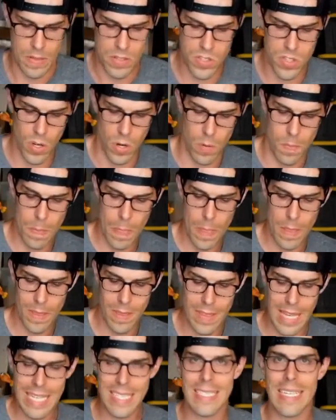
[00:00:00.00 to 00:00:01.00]
So
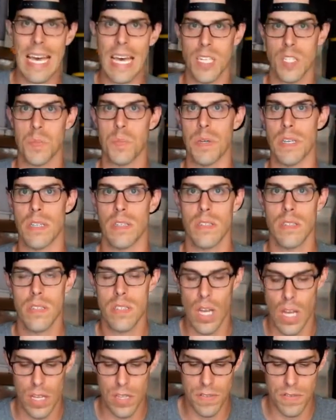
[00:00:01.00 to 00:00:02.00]
that's Esprit,
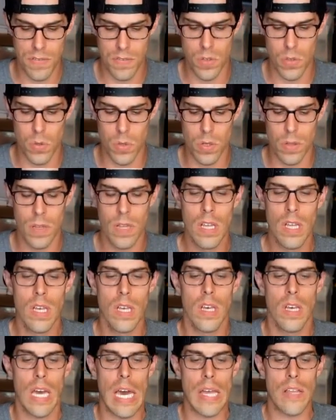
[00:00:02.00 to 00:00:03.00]
solid fuel,
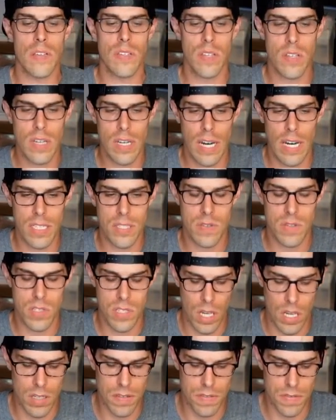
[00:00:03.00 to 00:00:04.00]
and there's other kinds of
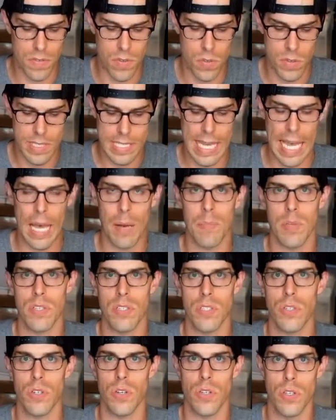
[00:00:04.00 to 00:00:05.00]
solid fuel
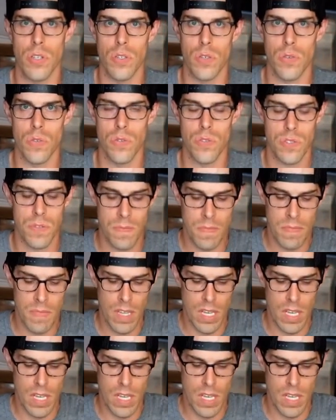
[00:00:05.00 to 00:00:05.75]
tablets you can use.